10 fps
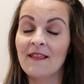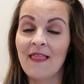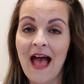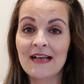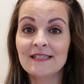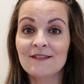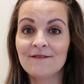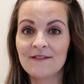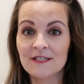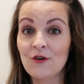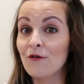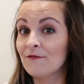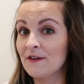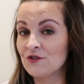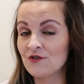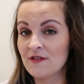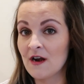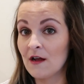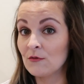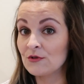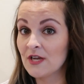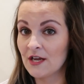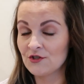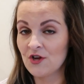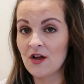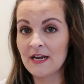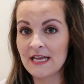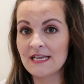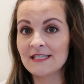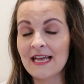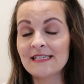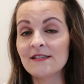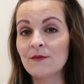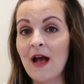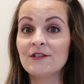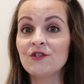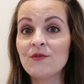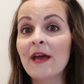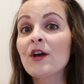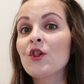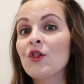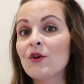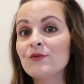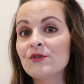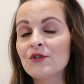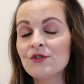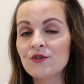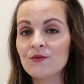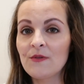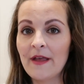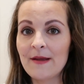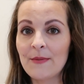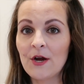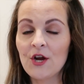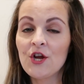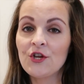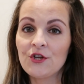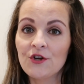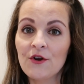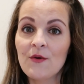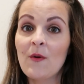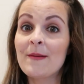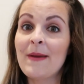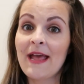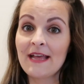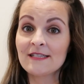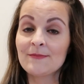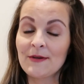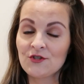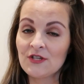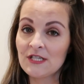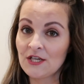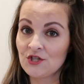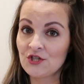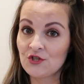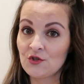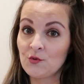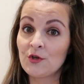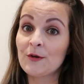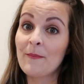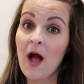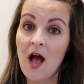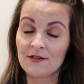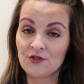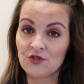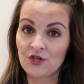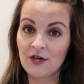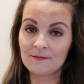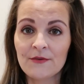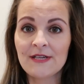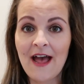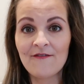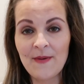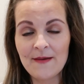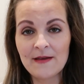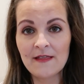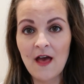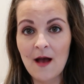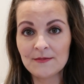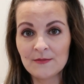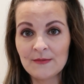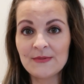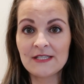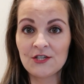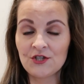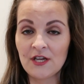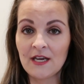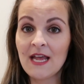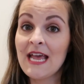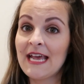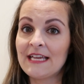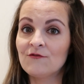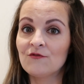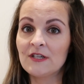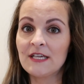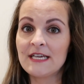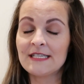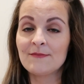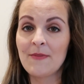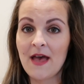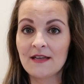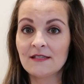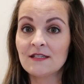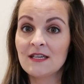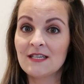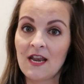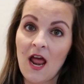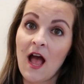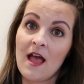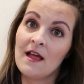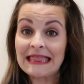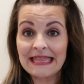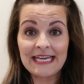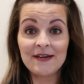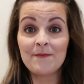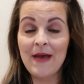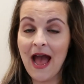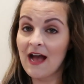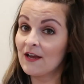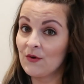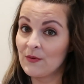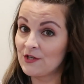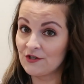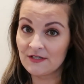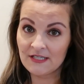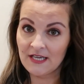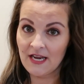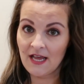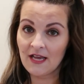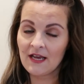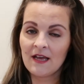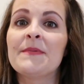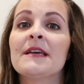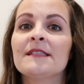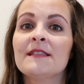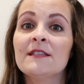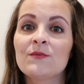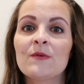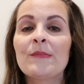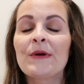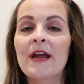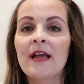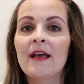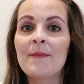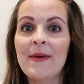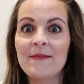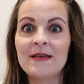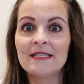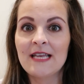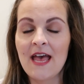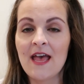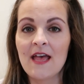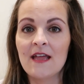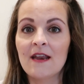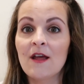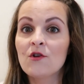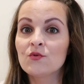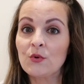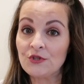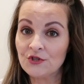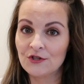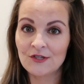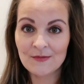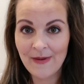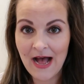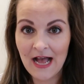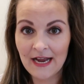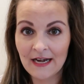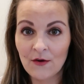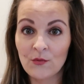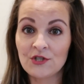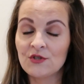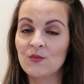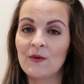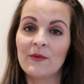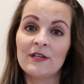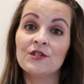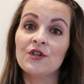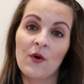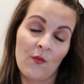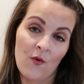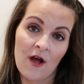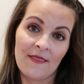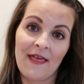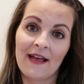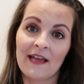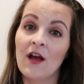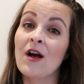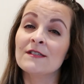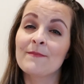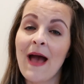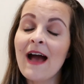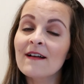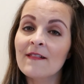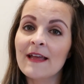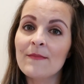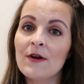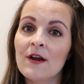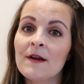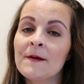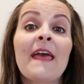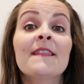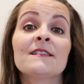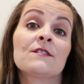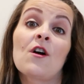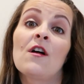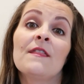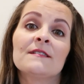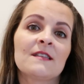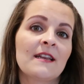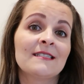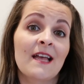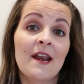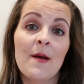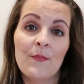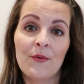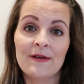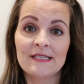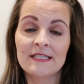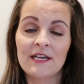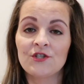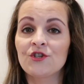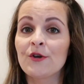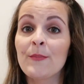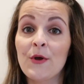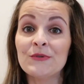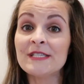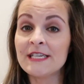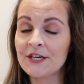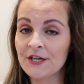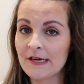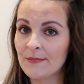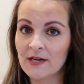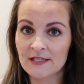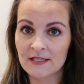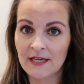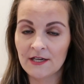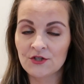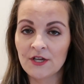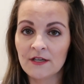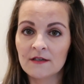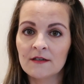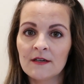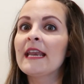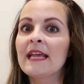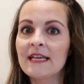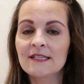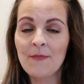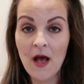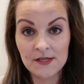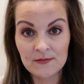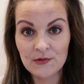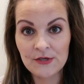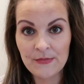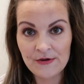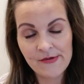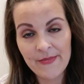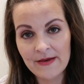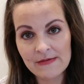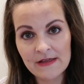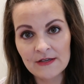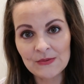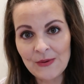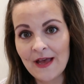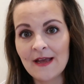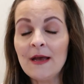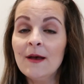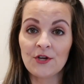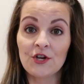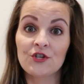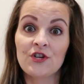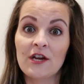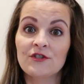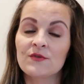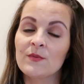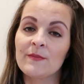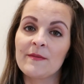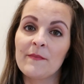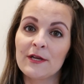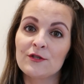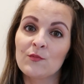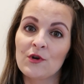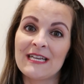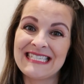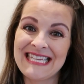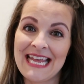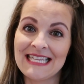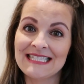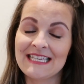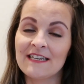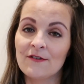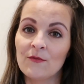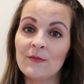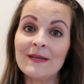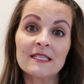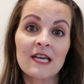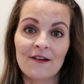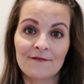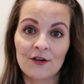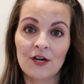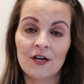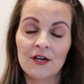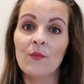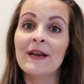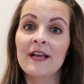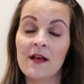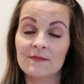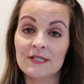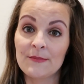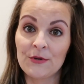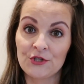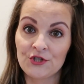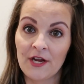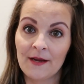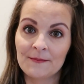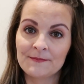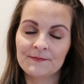the last physical feature that I will touch on is as you get closer to labor, you're going to want to pay special attention to your posture. So to have baby in the optimal position, it really is best to not lean back when you're sitting, because this will bring baby's head towards your spine, which is what we don't want. That can cause back labor, and this is called the sunny side up presentation or posterior presentation. It is possible to birth a baby this way, but your contractions will be much more intense and it will be tougher when it comes to pushing.